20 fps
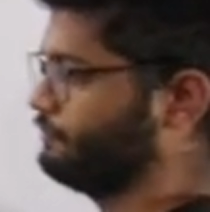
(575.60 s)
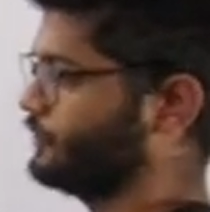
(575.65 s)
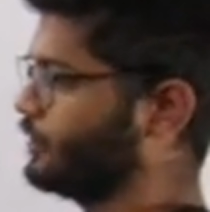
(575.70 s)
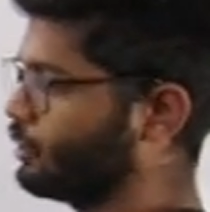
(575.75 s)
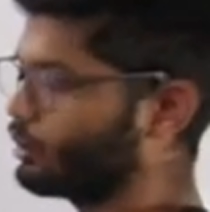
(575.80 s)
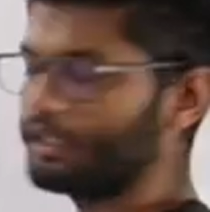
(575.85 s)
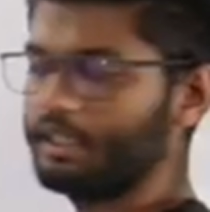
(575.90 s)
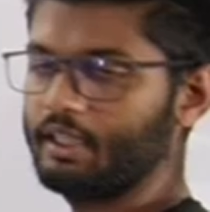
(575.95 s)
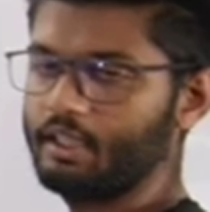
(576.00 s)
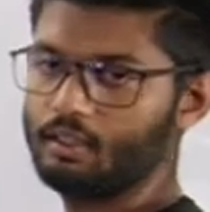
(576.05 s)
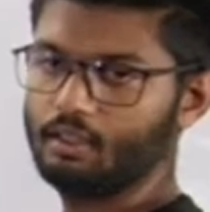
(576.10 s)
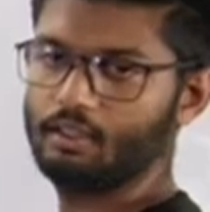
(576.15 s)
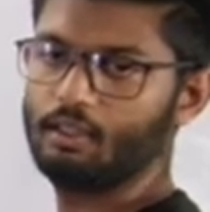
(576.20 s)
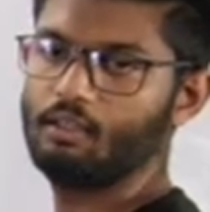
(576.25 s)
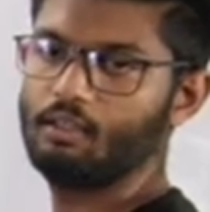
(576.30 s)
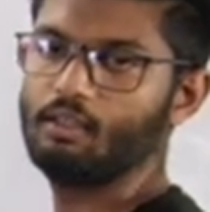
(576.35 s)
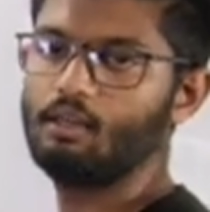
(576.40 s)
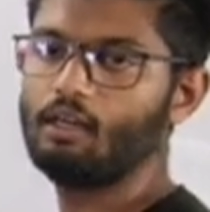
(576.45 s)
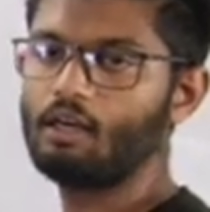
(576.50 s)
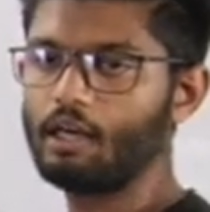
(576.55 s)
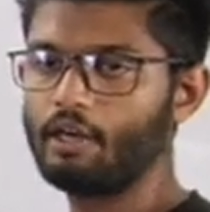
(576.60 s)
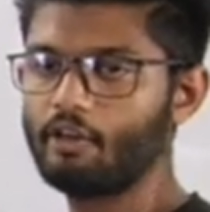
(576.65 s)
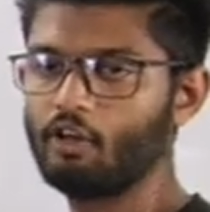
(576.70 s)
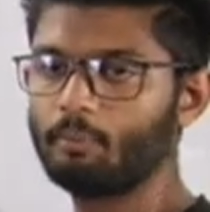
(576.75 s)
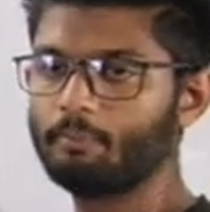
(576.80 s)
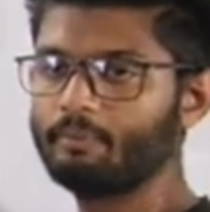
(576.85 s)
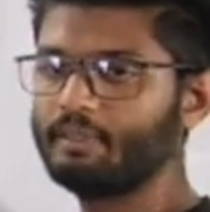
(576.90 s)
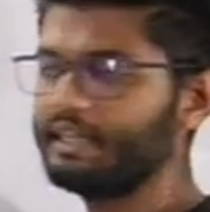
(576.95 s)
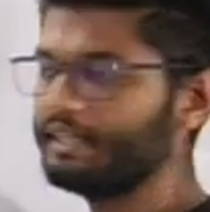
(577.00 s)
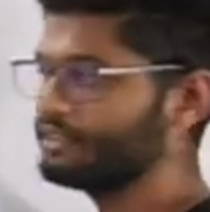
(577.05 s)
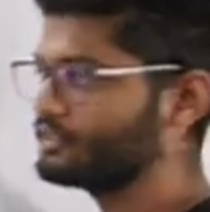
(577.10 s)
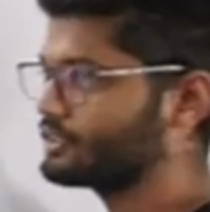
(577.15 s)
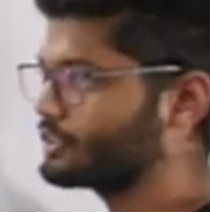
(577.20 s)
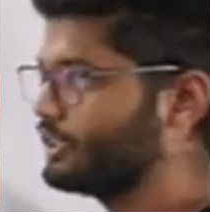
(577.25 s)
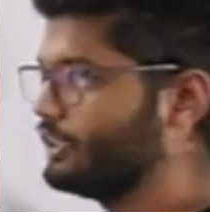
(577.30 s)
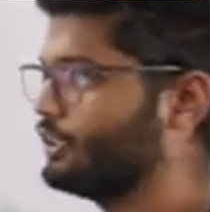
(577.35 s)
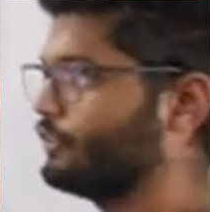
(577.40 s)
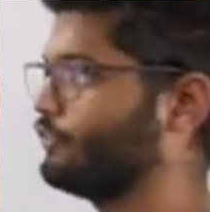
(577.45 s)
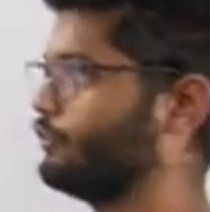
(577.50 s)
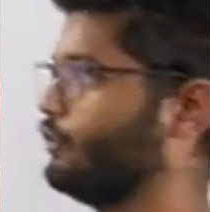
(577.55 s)
Okay. I hope that is
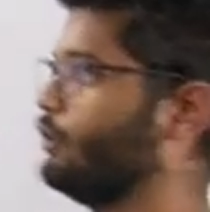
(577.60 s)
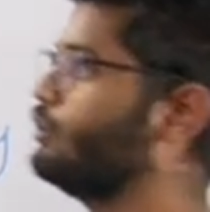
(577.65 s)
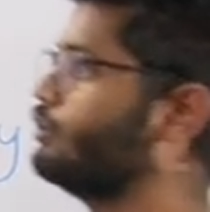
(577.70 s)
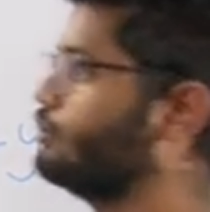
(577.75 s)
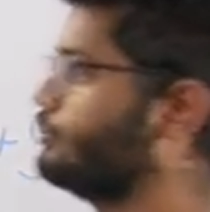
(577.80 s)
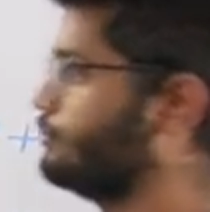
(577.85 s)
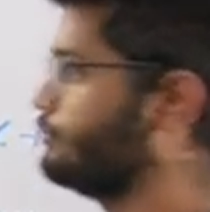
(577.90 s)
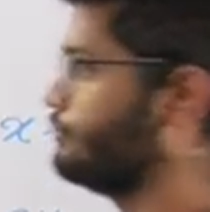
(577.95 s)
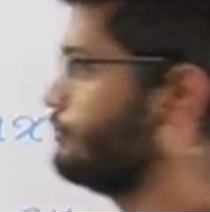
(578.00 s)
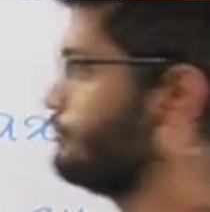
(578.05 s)
clear for you.